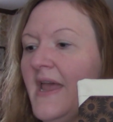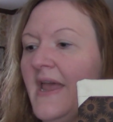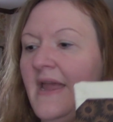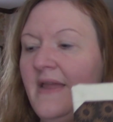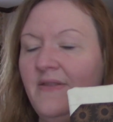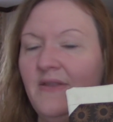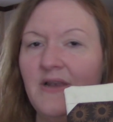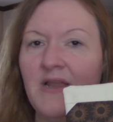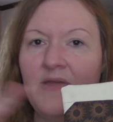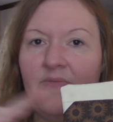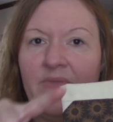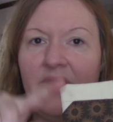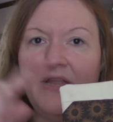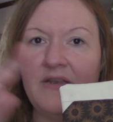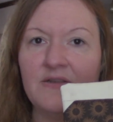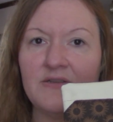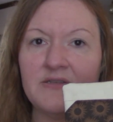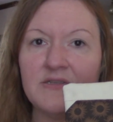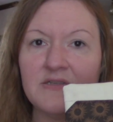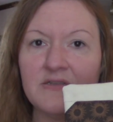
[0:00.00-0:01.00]
And then I made
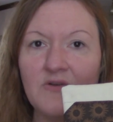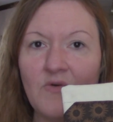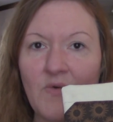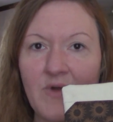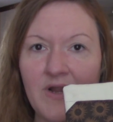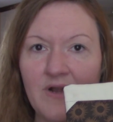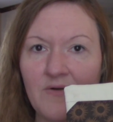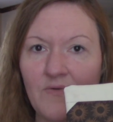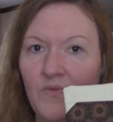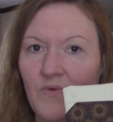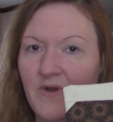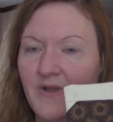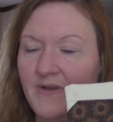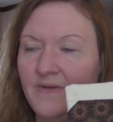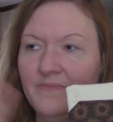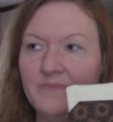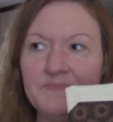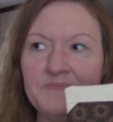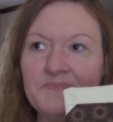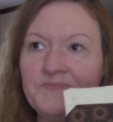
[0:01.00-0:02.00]
a square
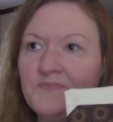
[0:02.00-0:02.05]
one.